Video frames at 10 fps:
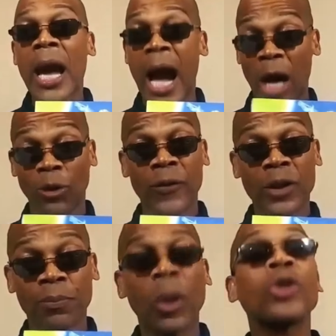out of
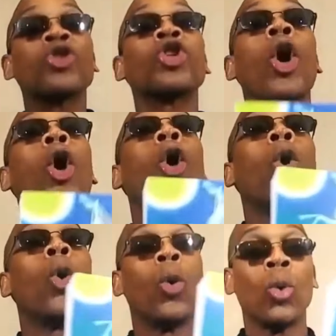his book.
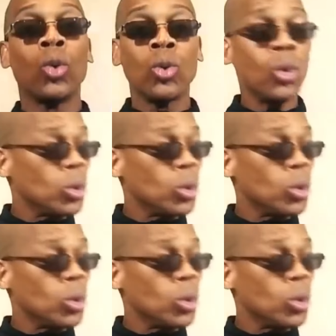So